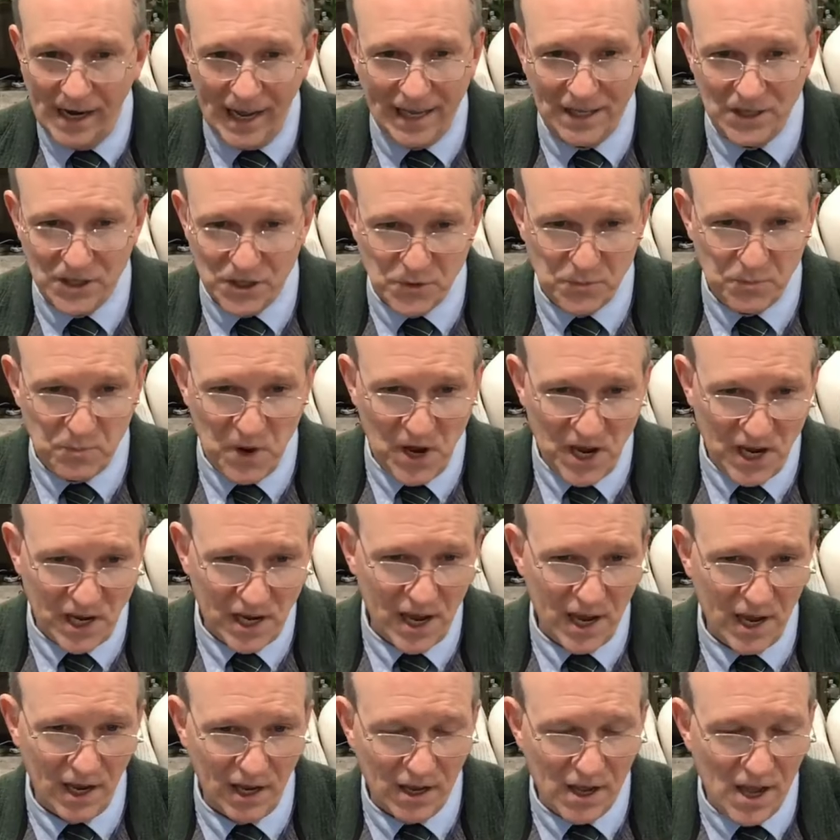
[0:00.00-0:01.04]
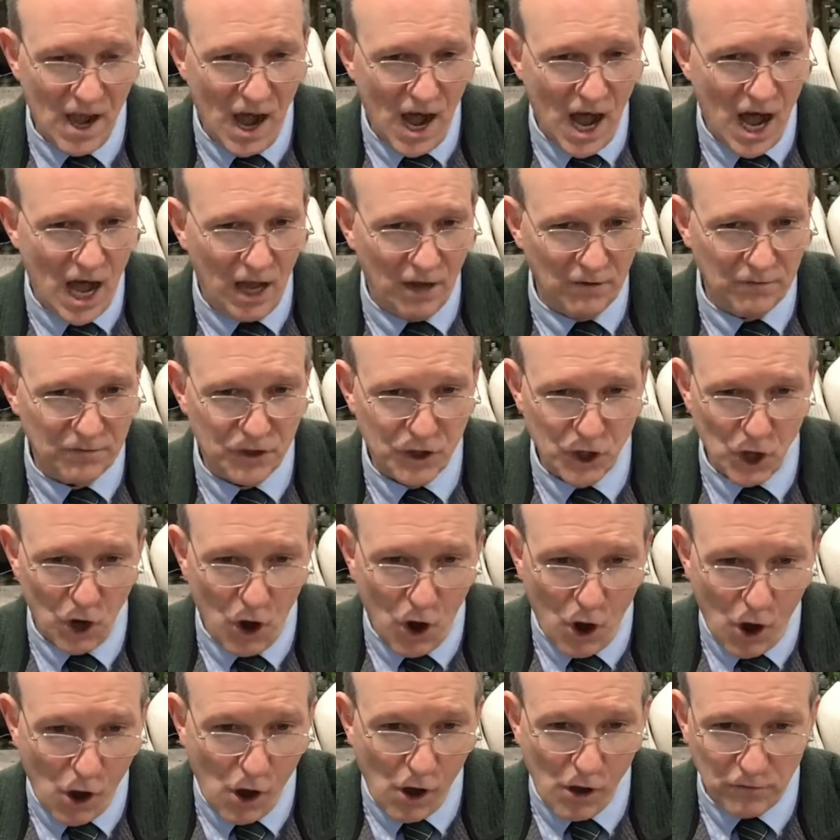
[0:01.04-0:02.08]
It's speaking of
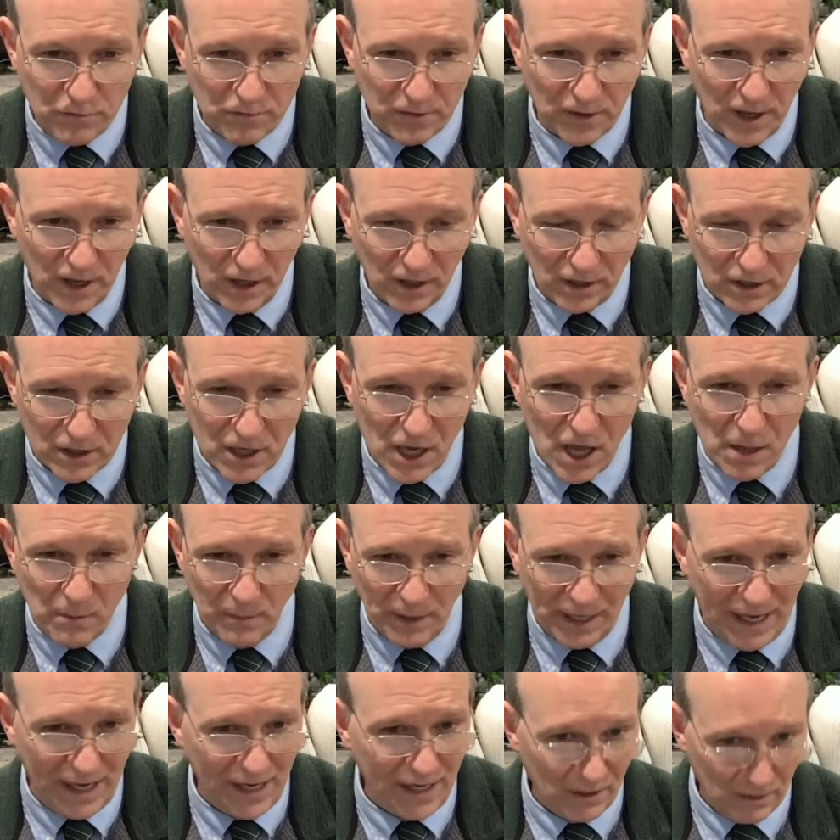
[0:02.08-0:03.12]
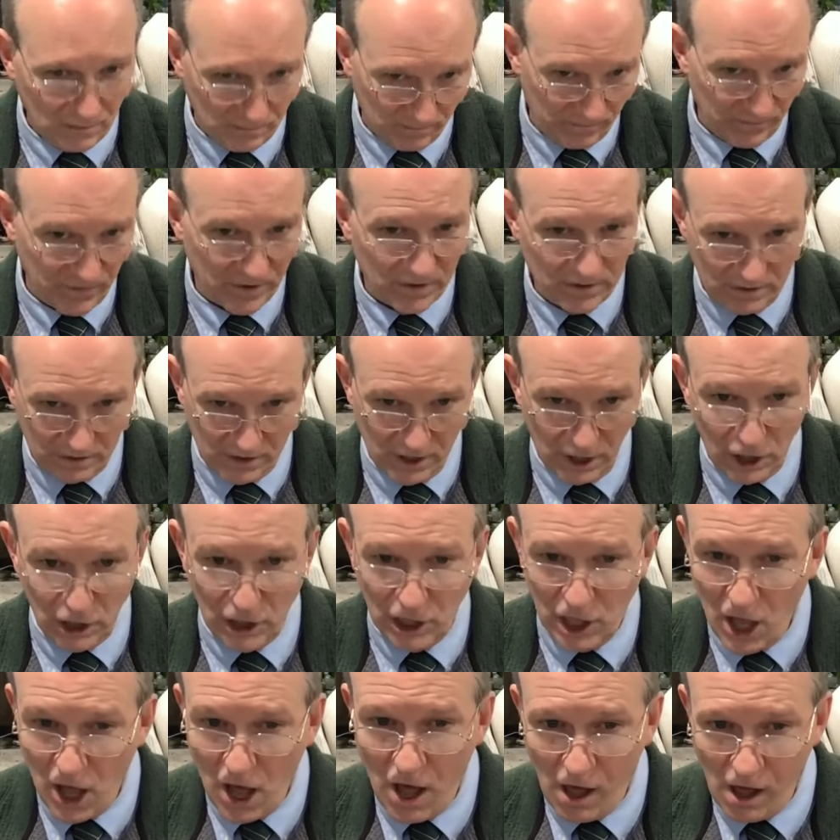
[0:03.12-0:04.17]
Jehovah coming, the
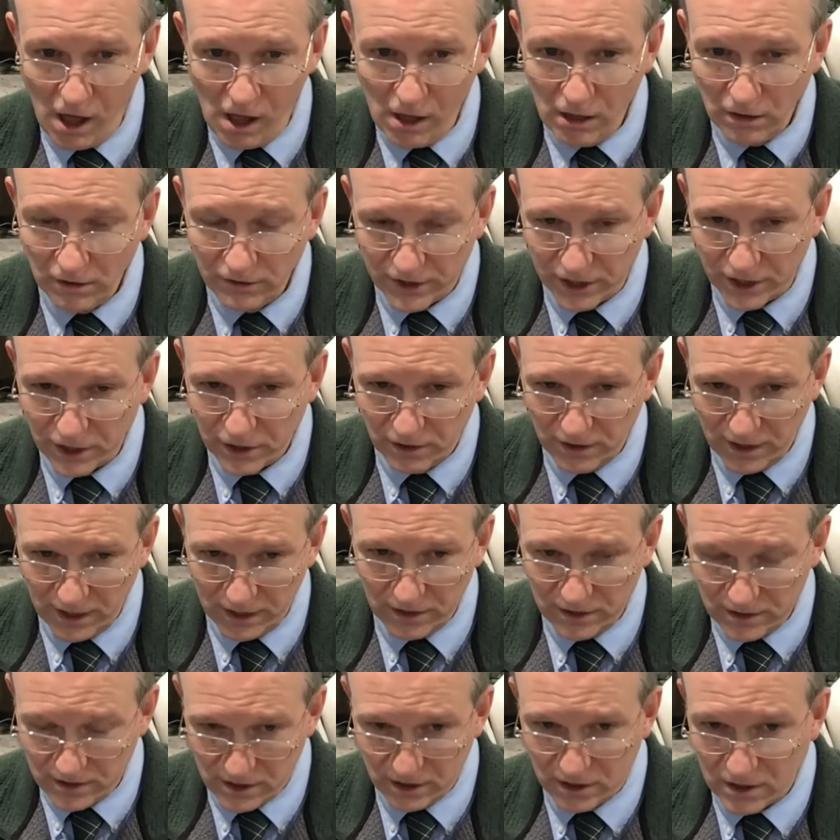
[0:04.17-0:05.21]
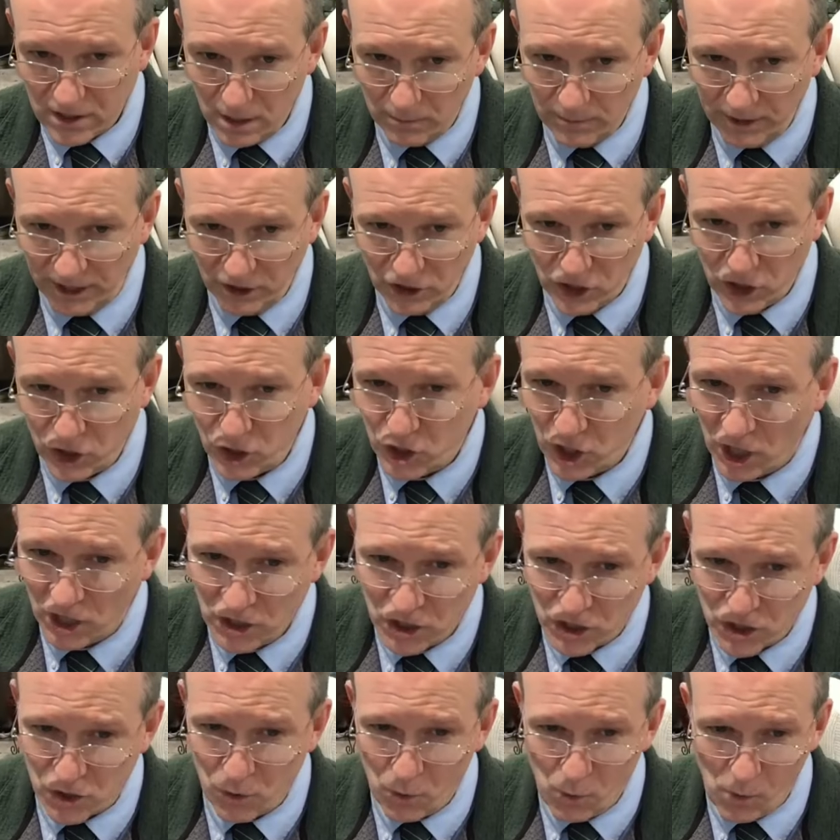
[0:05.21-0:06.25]
law, coming to
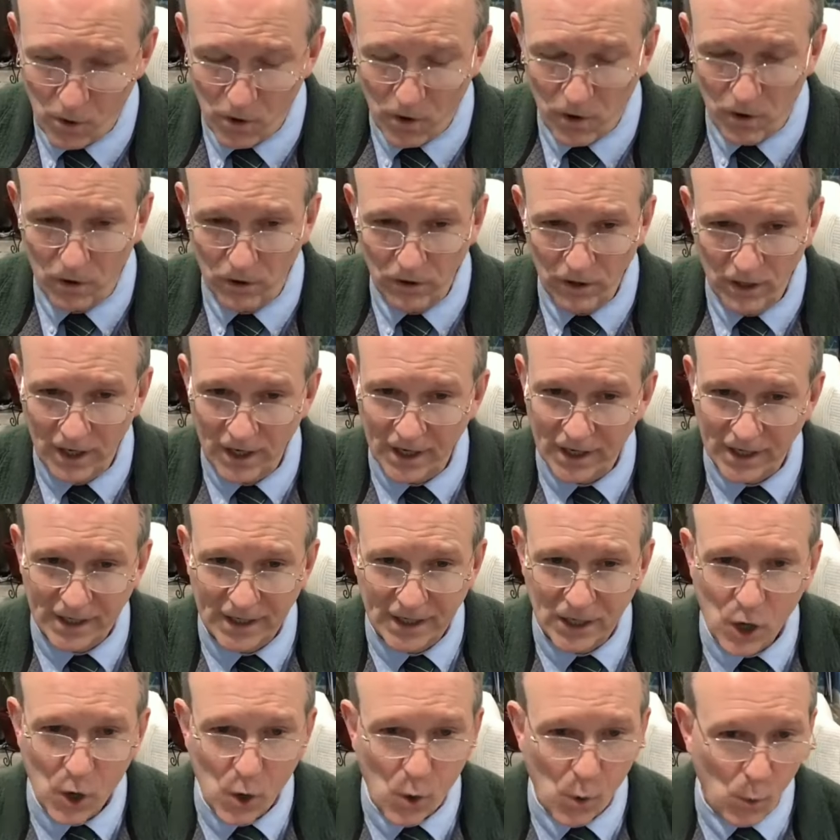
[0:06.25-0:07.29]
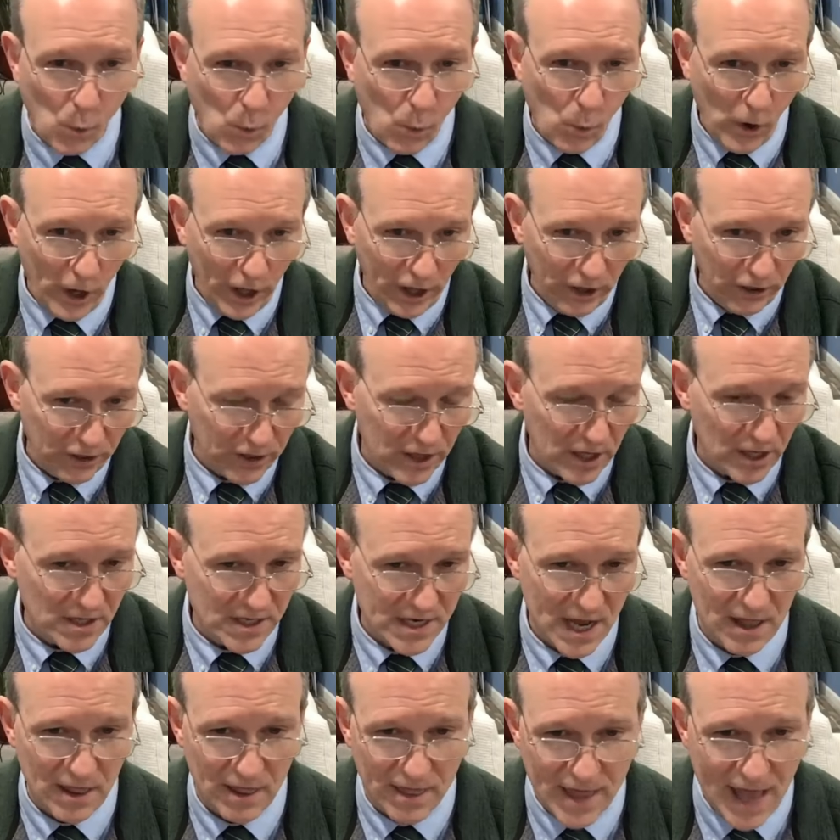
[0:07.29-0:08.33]
judge the world with the
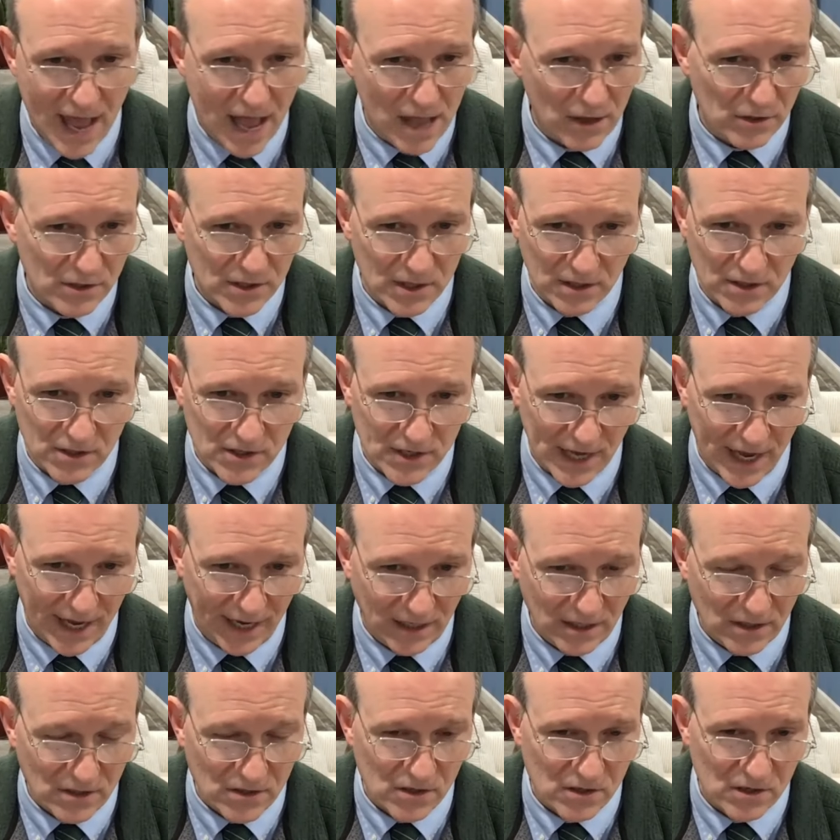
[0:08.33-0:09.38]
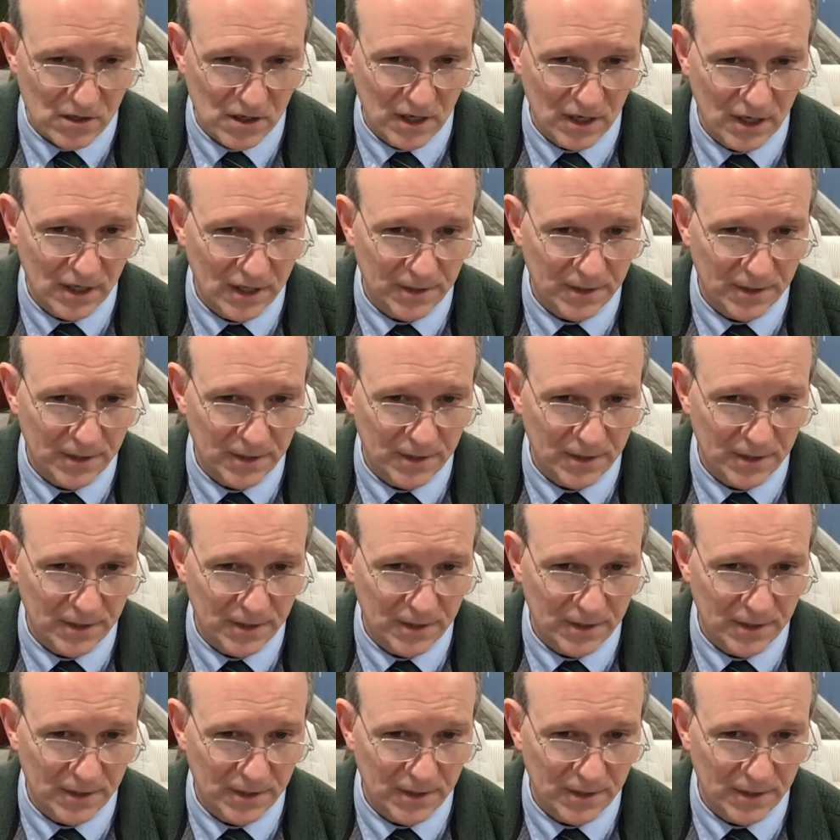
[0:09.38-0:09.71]
10,000 saints.